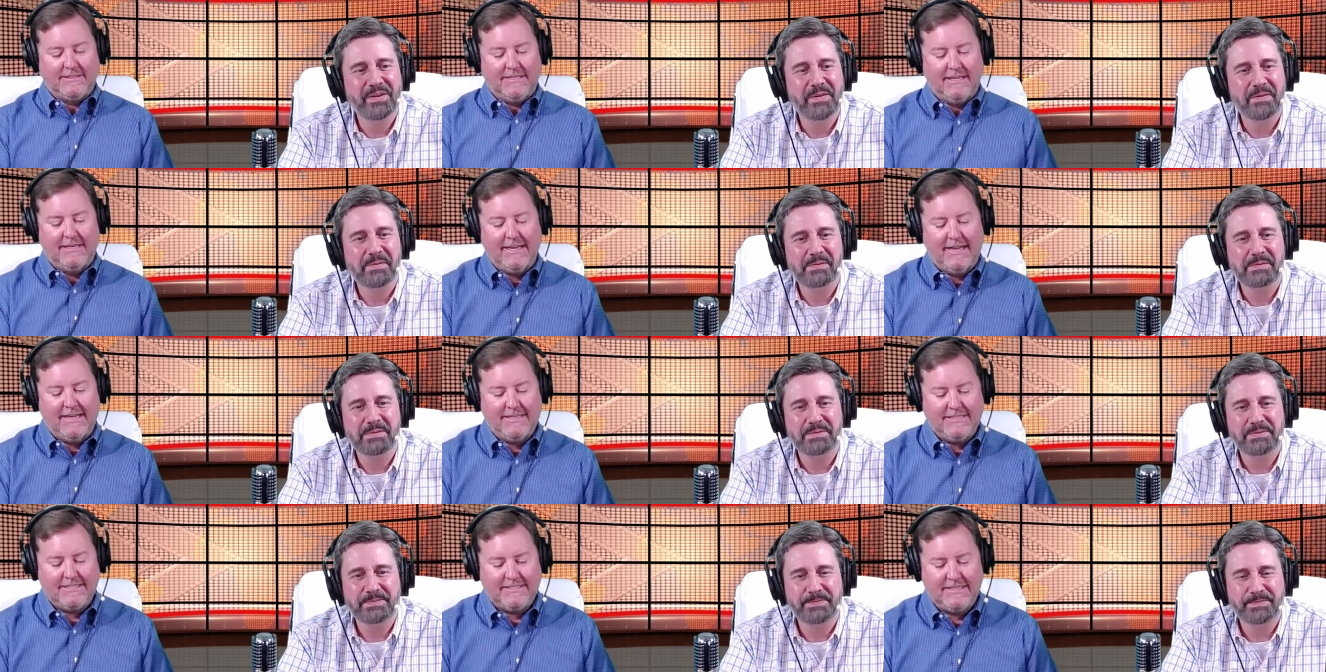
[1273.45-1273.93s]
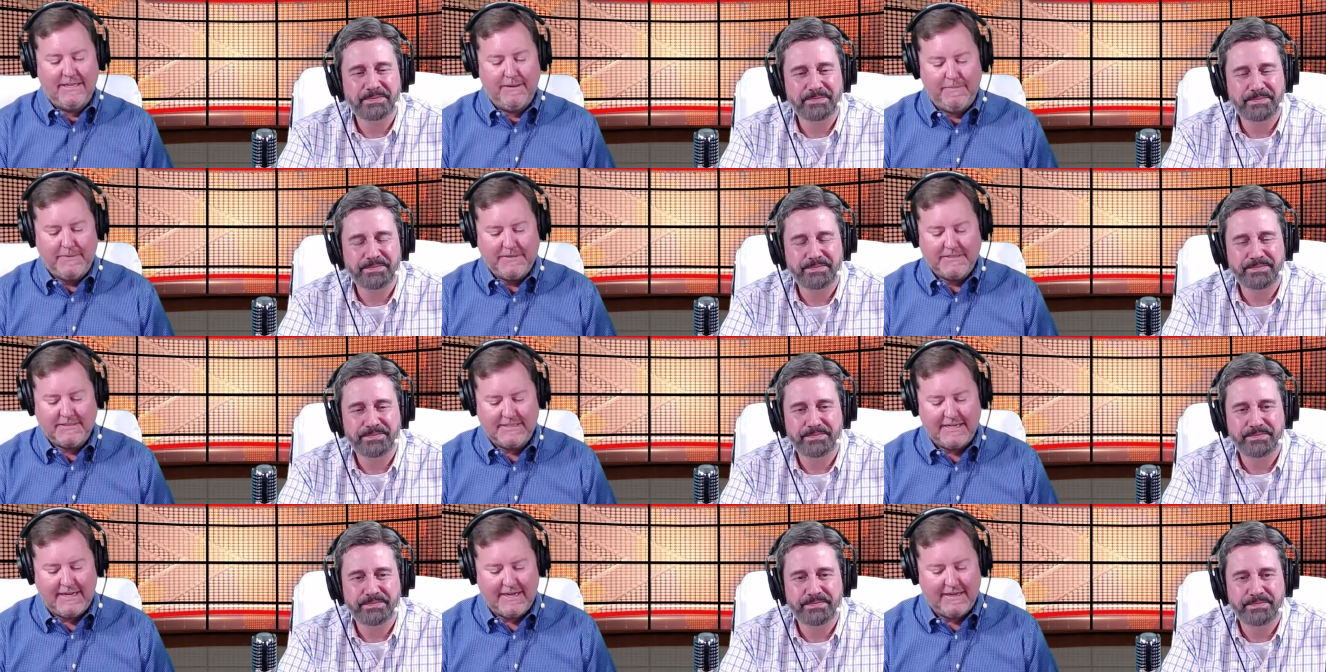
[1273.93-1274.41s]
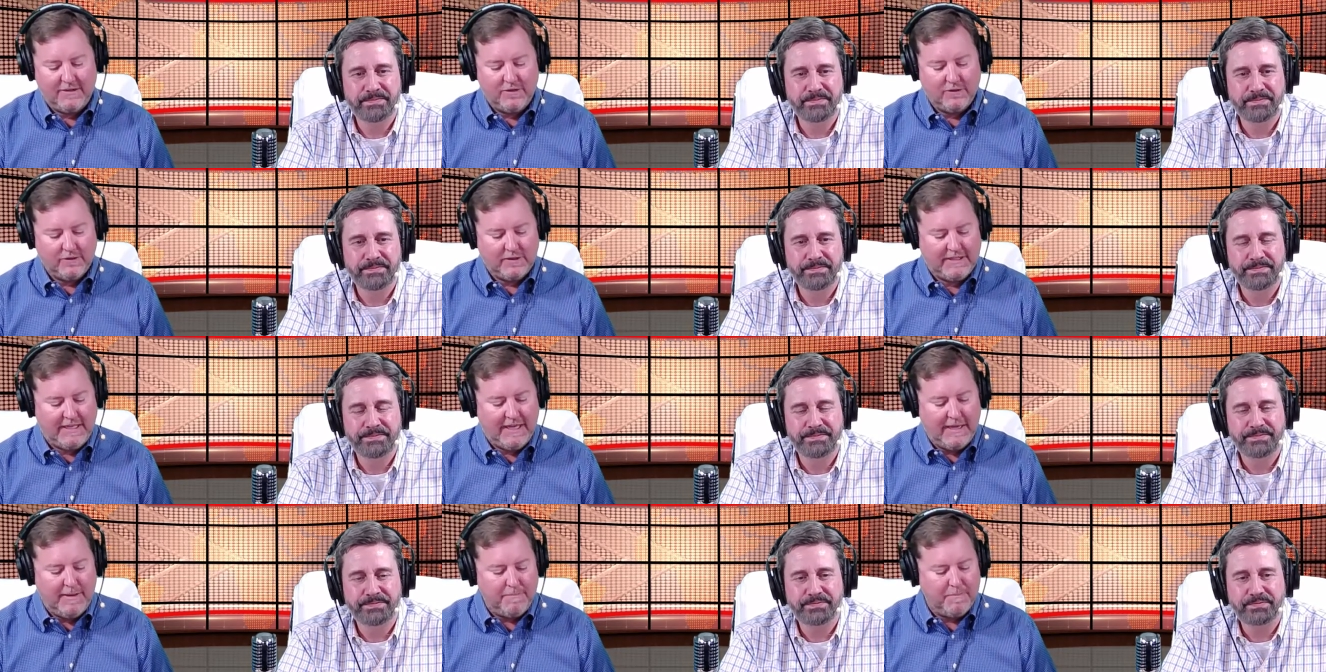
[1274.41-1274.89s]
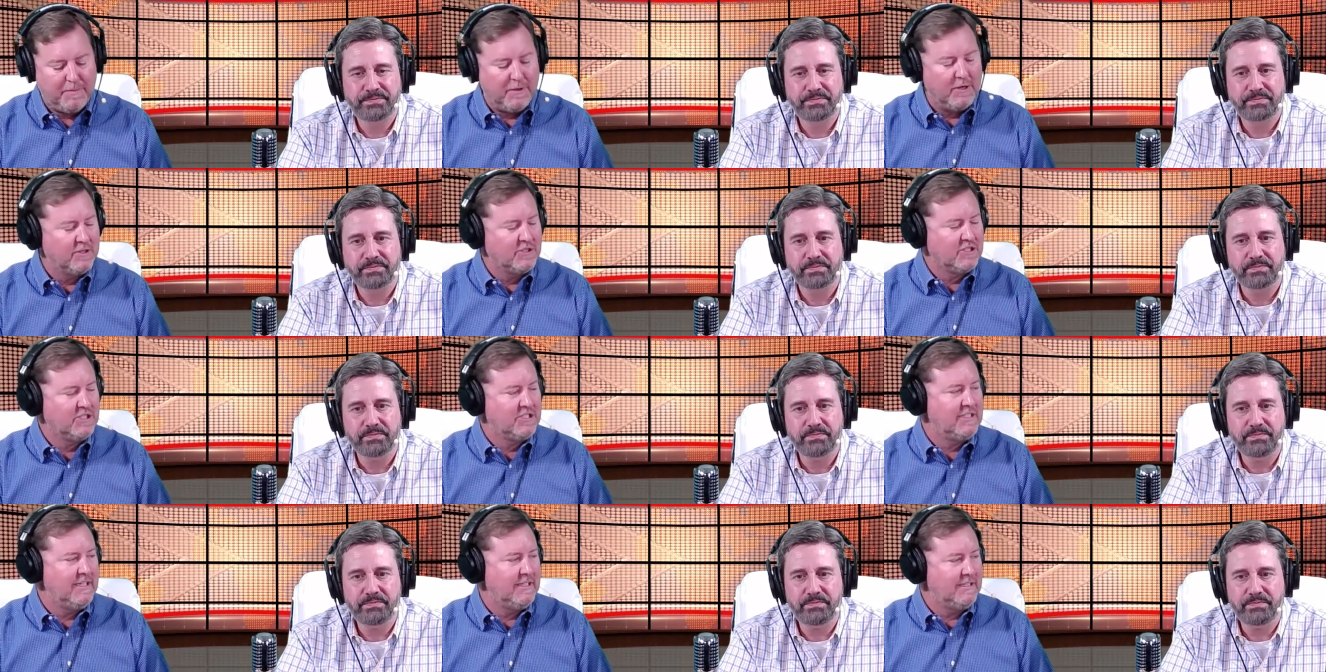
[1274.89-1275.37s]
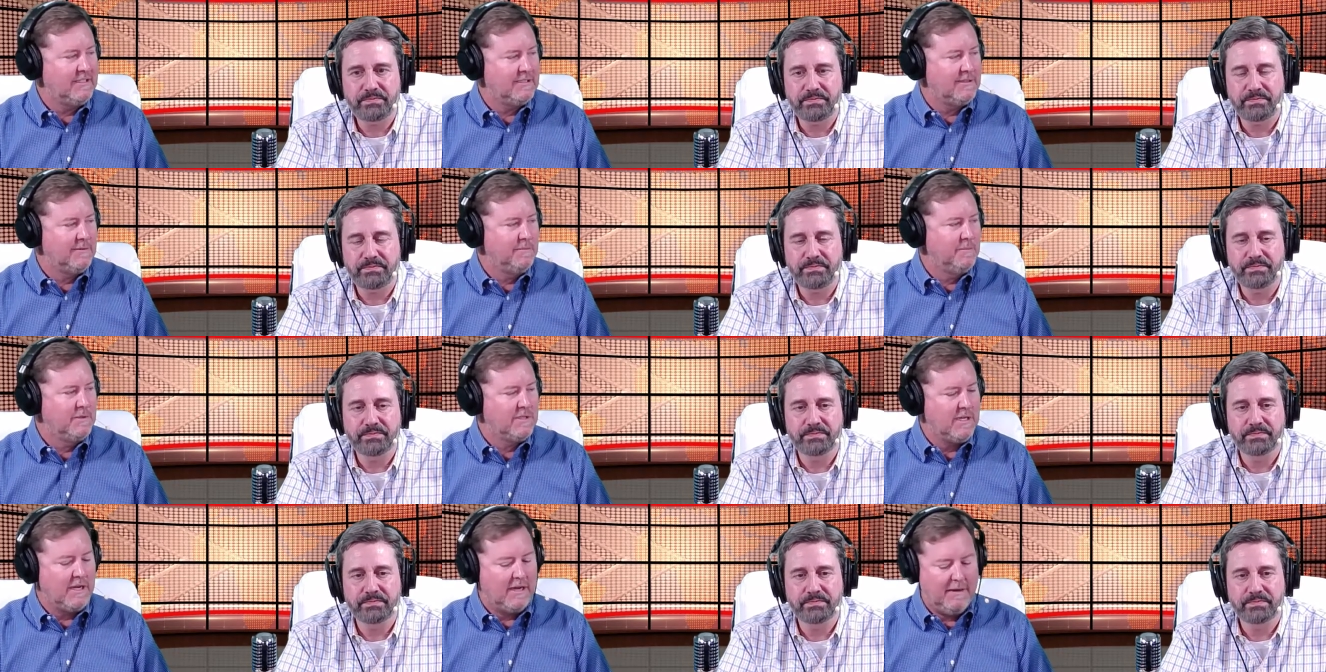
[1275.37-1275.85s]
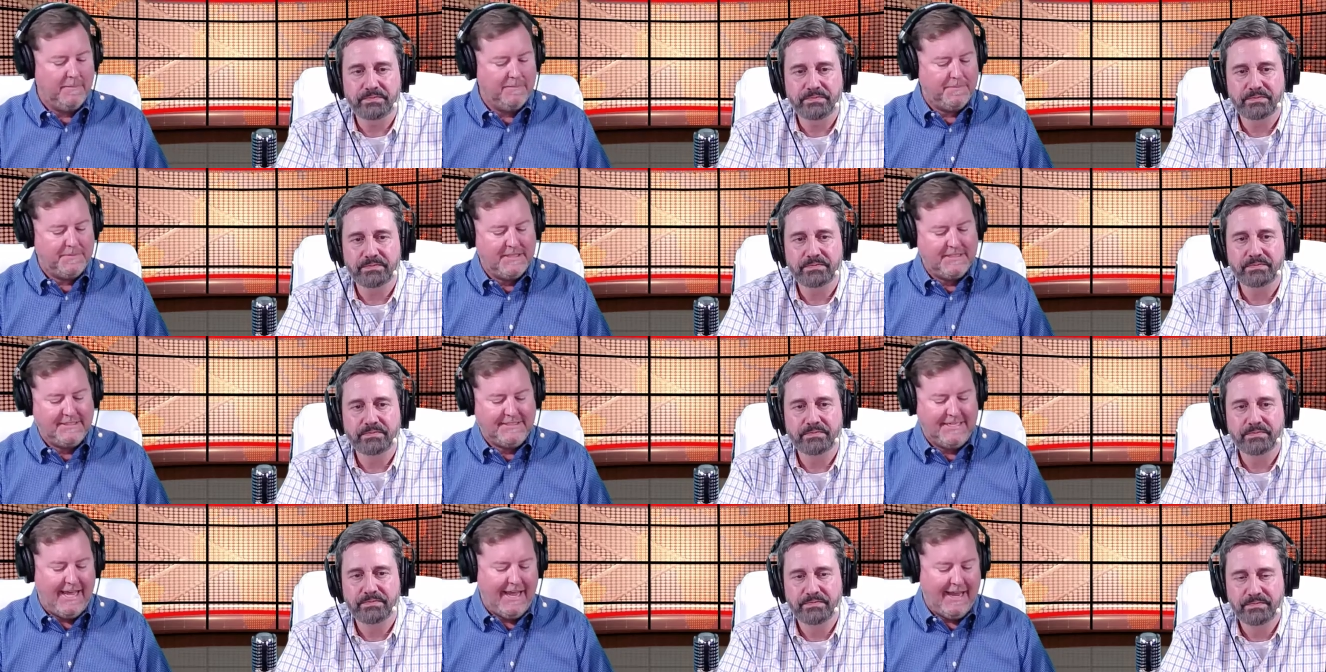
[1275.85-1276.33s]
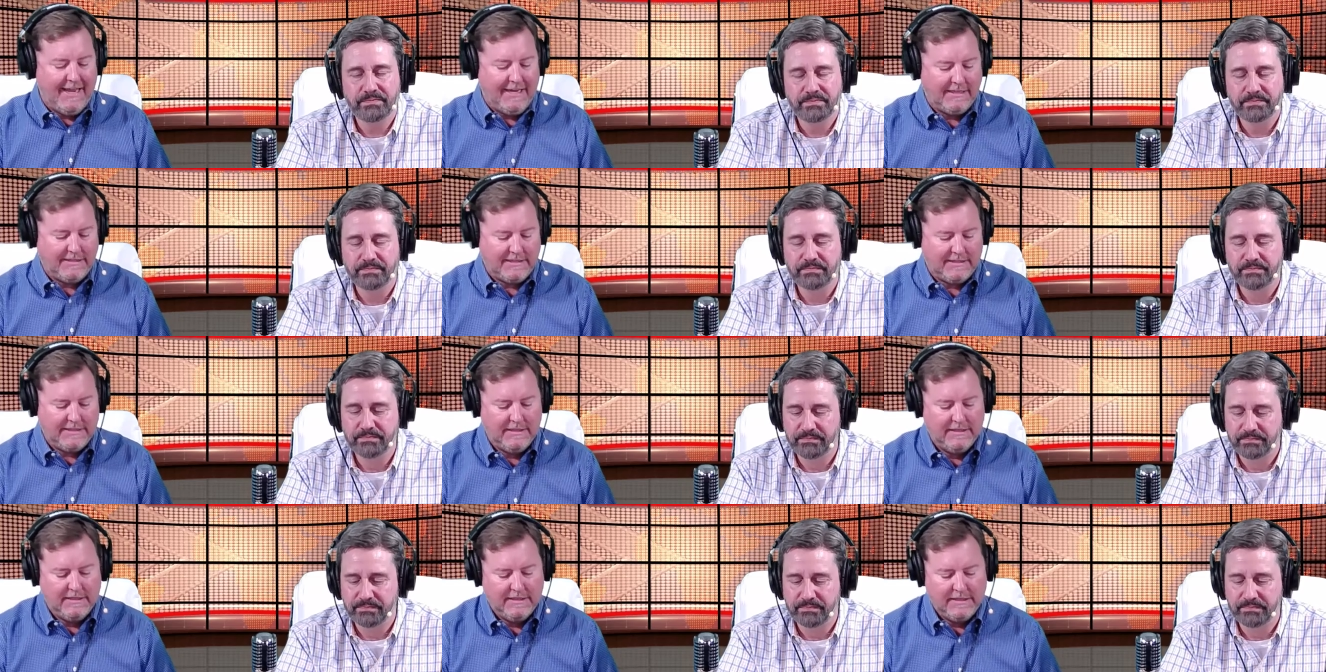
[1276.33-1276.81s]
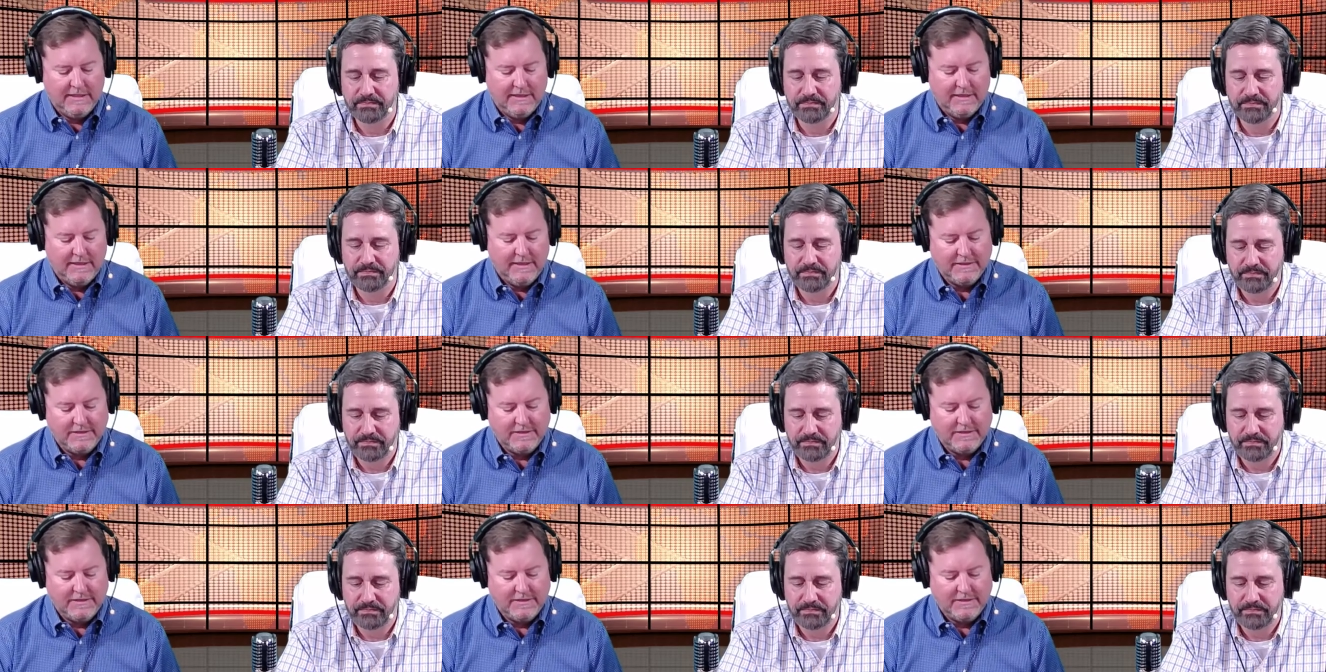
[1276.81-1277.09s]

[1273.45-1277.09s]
Speaker 1: Today's tip is titled "Keep Your Systems Up to Date." Mm.